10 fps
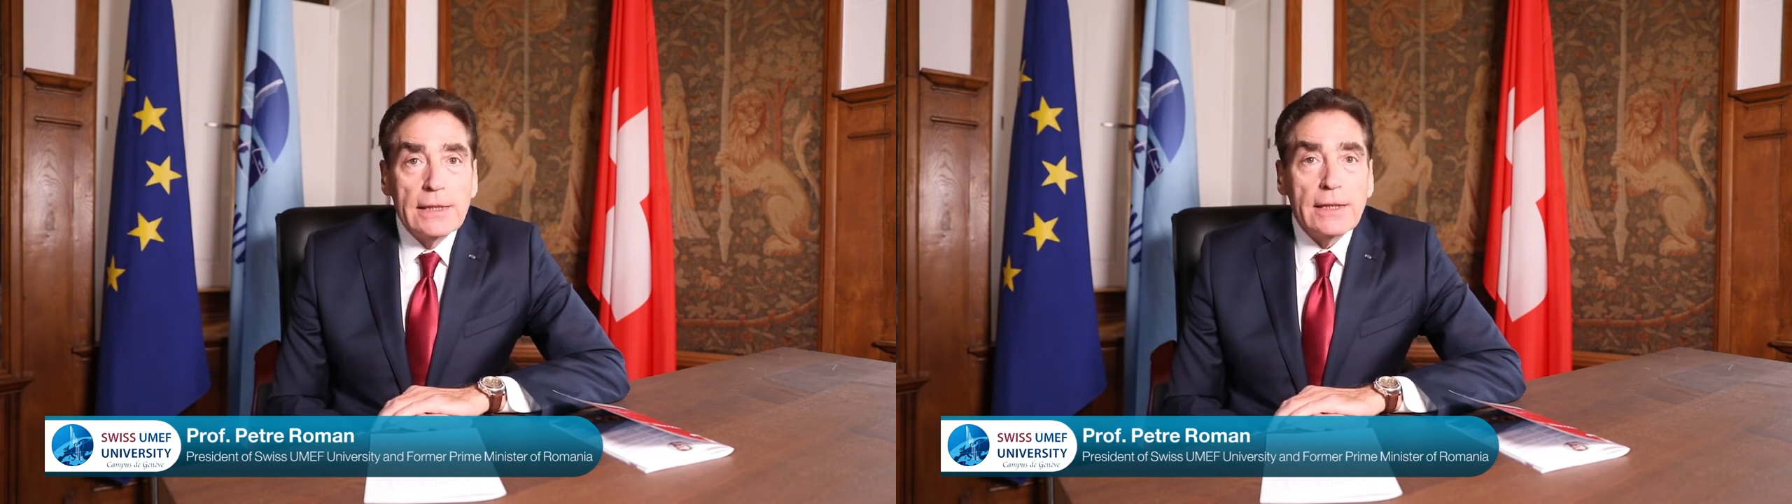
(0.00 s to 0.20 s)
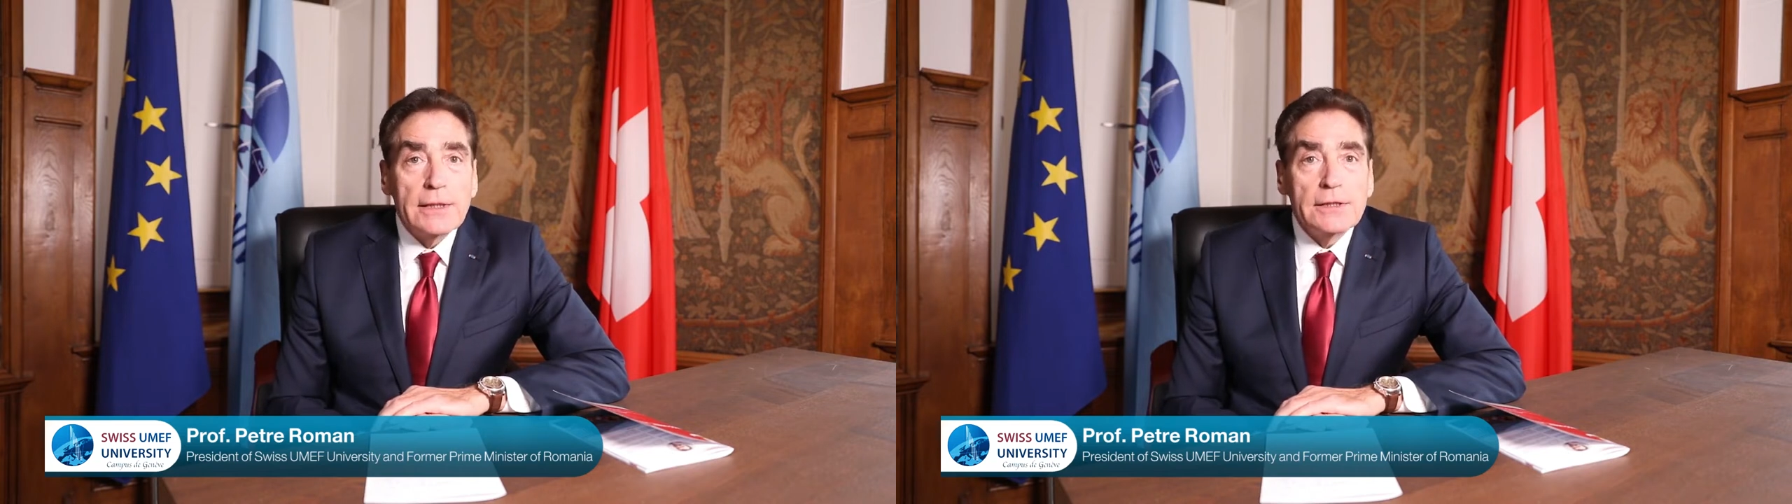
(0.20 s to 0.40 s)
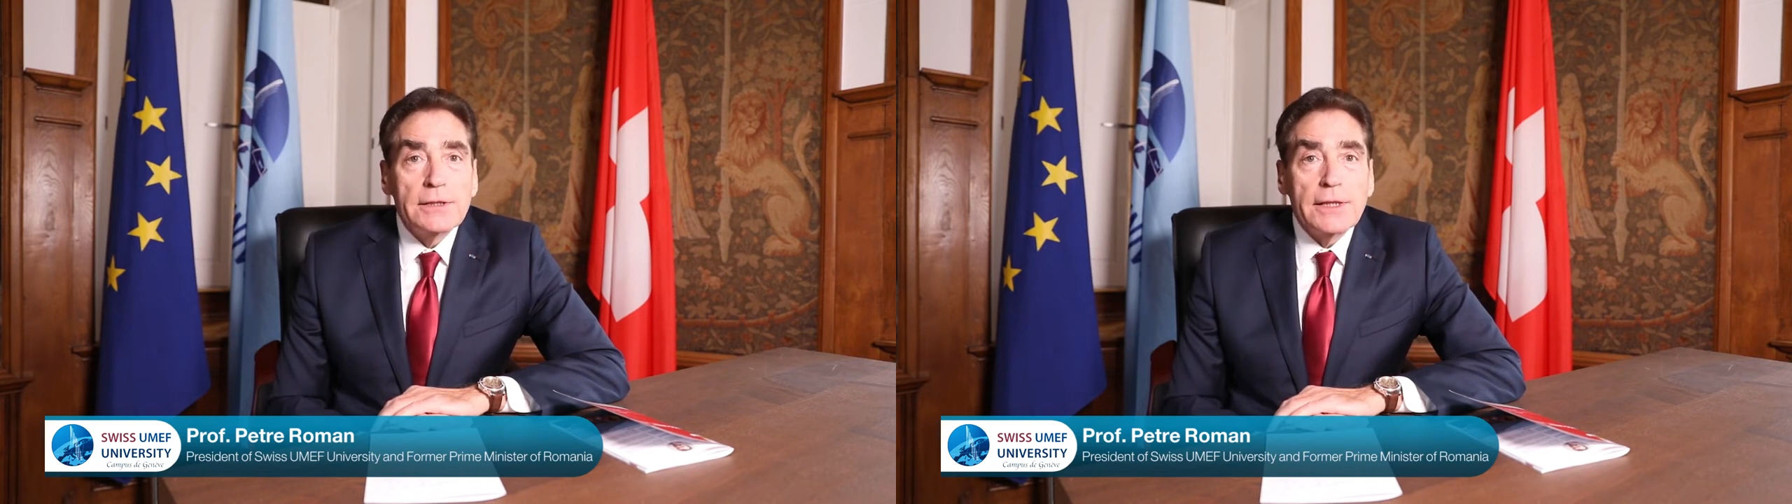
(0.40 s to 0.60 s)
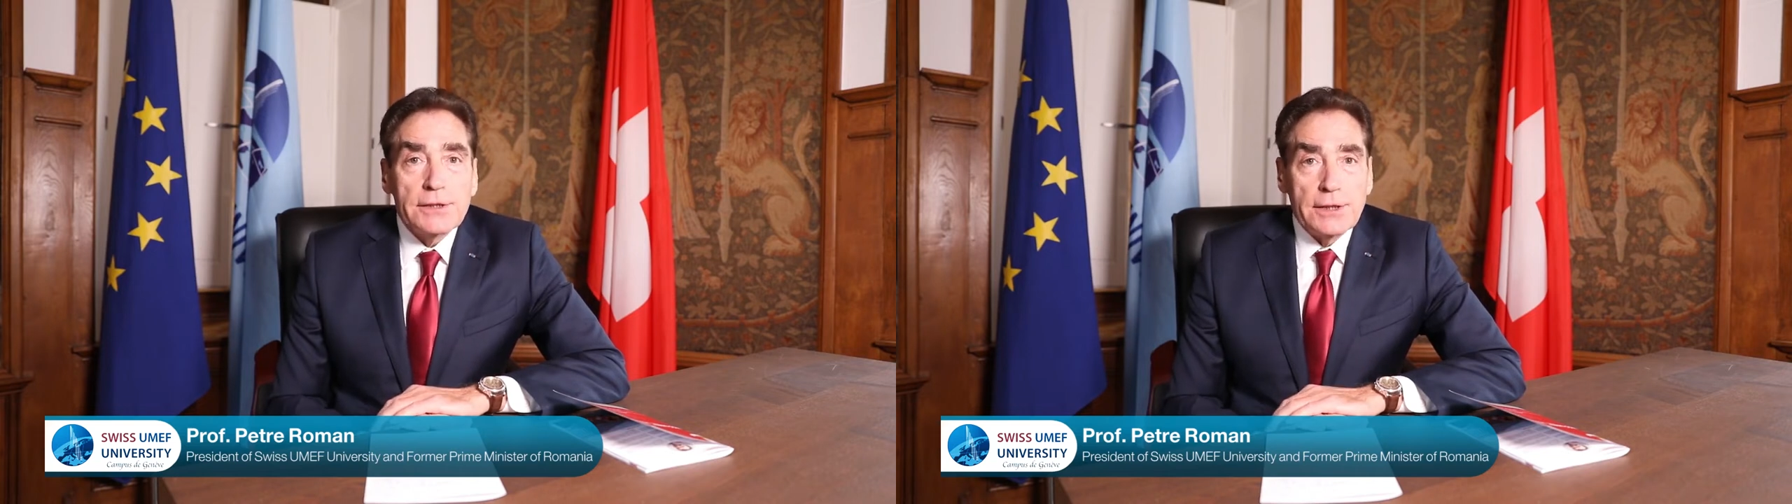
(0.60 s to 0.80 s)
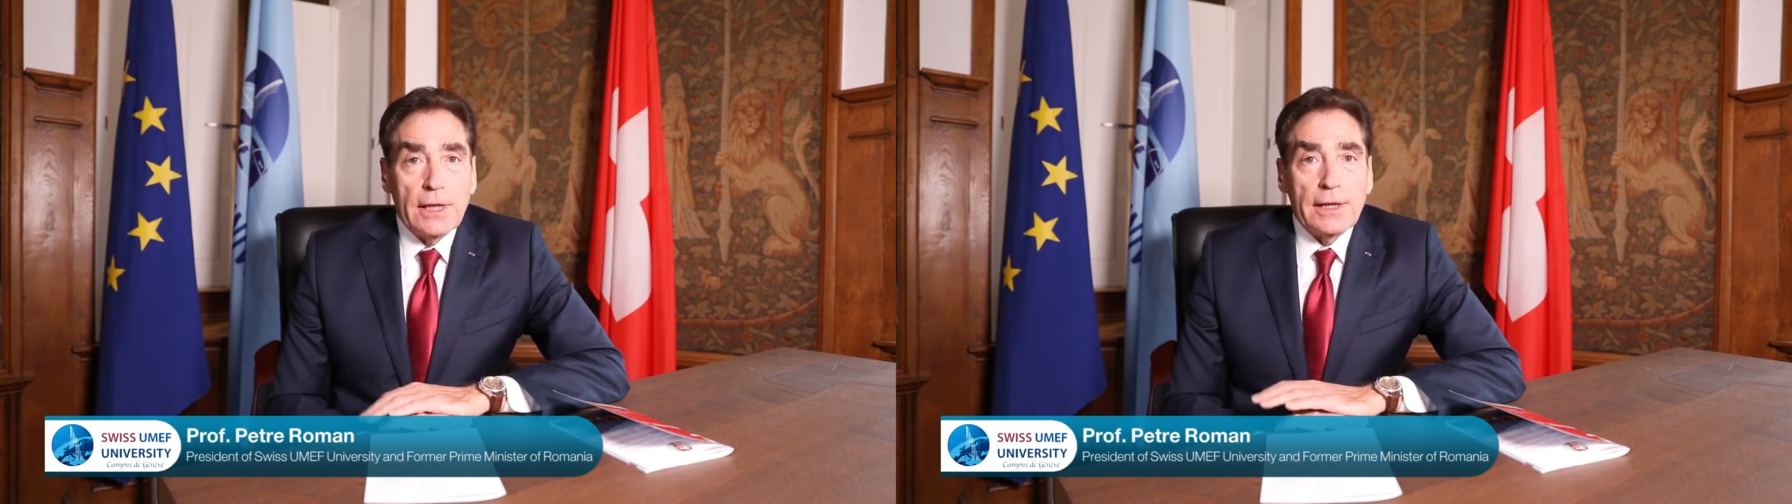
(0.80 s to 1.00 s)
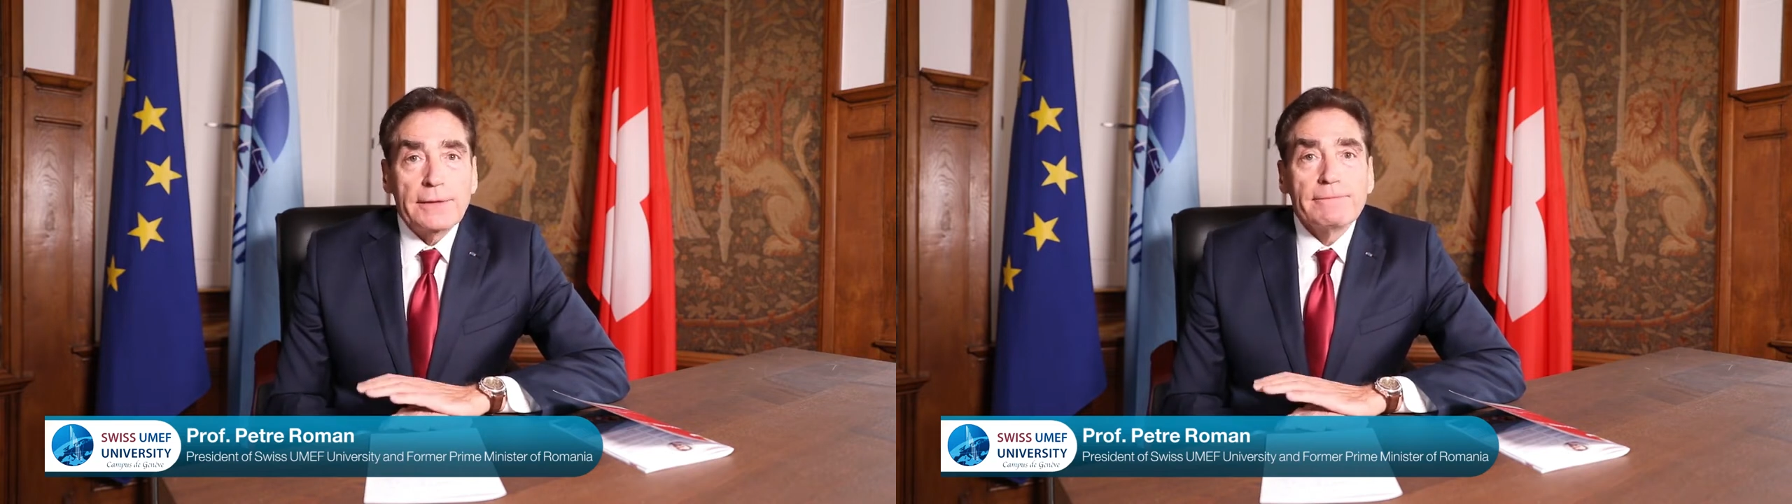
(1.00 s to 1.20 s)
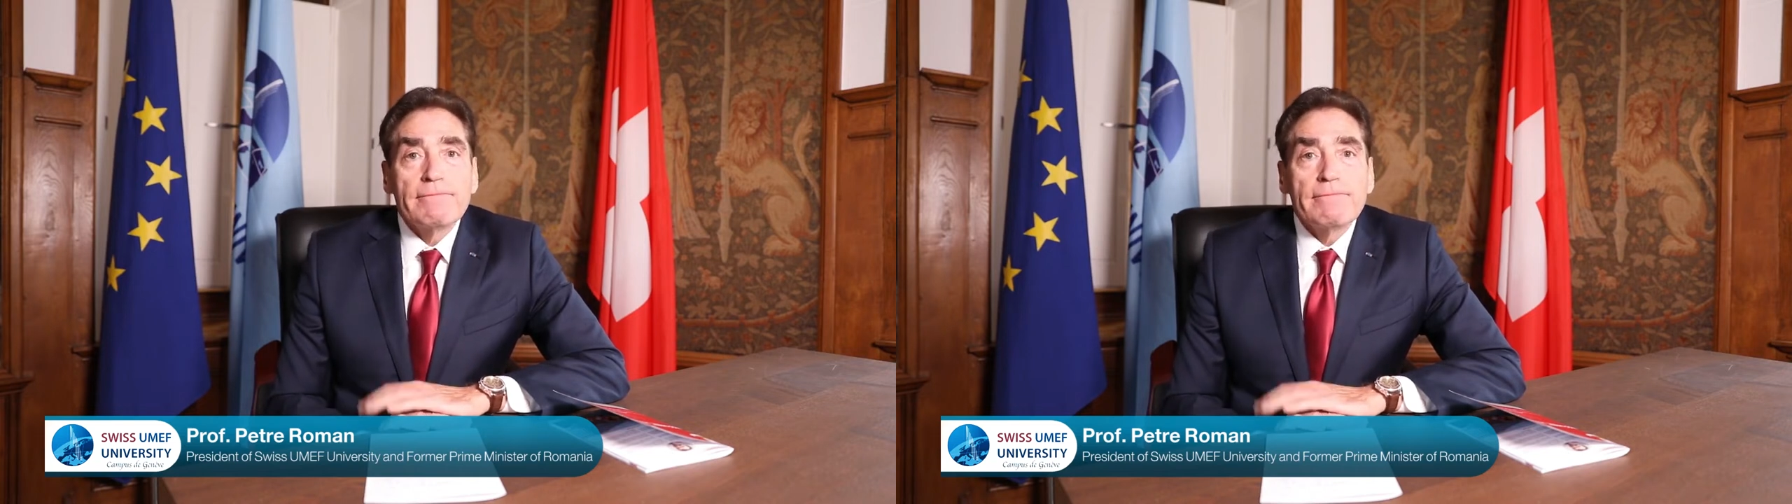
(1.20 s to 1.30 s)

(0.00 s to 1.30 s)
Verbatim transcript: 1989.